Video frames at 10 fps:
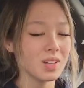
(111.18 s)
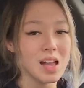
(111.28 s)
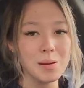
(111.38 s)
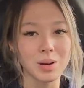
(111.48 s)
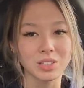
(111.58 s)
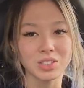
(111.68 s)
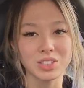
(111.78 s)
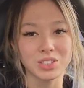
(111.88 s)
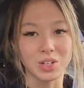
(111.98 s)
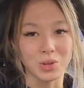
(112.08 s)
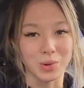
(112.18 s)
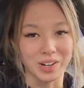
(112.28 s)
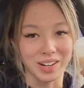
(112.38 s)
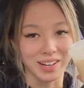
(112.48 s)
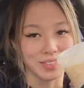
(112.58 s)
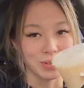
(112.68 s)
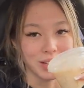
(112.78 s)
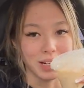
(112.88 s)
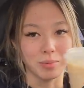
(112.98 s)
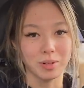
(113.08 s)
I'm honestly so quirky and
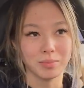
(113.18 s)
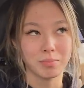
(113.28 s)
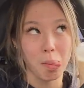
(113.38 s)
relatable.